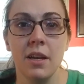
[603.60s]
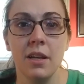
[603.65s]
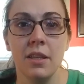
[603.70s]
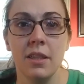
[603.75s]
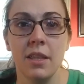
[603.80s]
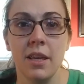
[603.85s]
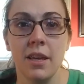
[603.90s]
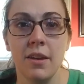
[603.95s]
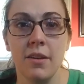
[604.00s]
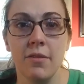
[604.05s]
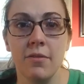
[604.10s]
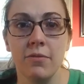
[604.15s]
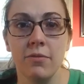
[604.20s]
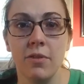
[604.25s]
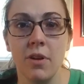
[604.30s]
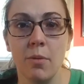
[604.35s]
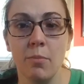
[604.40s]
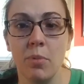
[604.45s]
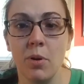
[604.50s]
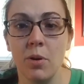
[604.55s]
the
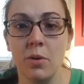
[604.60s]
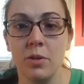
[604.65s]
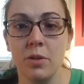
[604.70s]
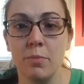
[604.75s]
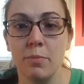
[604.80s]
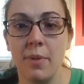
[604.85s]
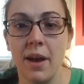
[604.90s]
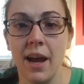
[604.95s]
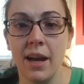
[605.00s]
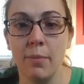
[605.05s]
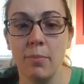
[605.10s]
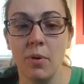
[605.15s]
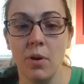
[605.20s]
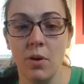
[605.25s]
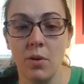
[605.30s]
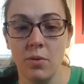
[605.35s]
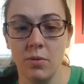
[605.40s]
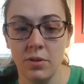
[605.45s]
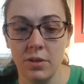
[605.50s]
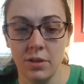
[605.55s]
front post, back
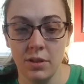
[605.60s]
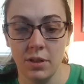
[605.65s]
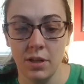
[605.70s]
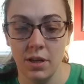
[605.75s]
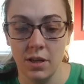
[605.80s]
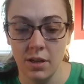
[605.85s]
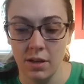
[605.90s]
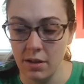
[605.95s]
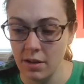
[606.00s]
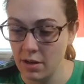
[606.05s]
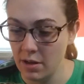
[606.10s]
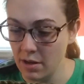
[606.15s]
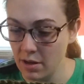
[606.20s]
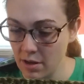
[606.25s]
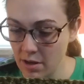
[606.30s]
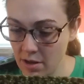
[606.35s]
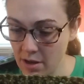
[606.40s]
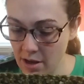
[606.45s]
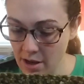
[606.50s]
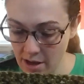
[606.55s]
post,
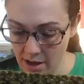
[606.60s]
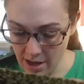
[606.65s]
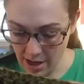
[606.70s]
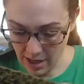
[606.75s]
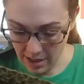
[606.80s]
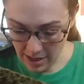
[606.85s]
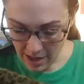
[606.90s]
and